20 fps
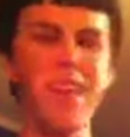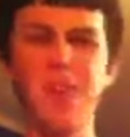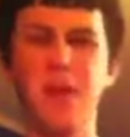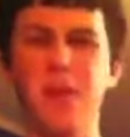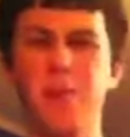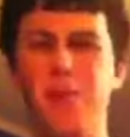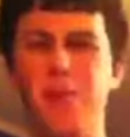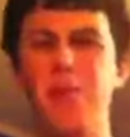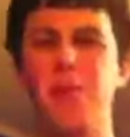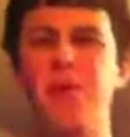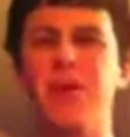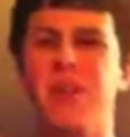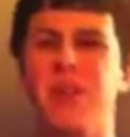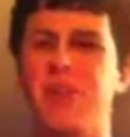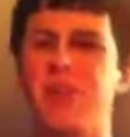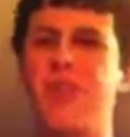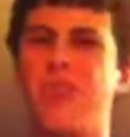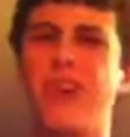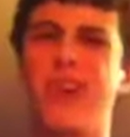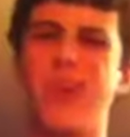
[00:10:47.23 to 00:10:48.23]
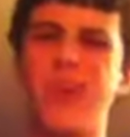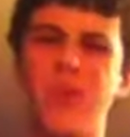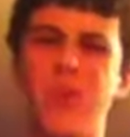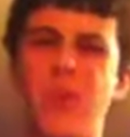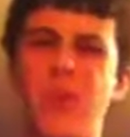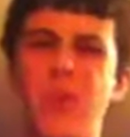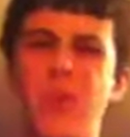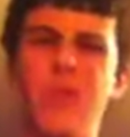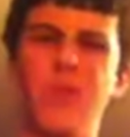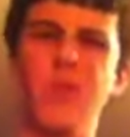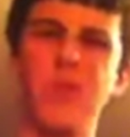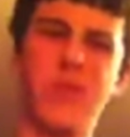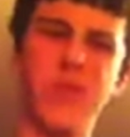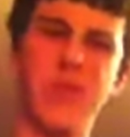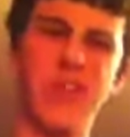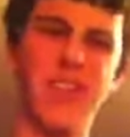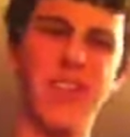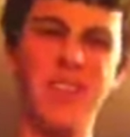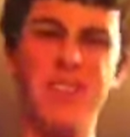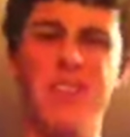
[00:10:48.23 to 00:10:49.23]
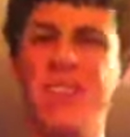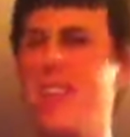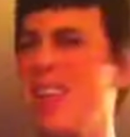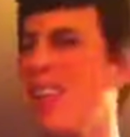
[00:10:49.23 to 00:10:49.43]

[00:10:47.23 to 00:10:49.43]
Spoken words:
They're promoting a fucking toy for kids.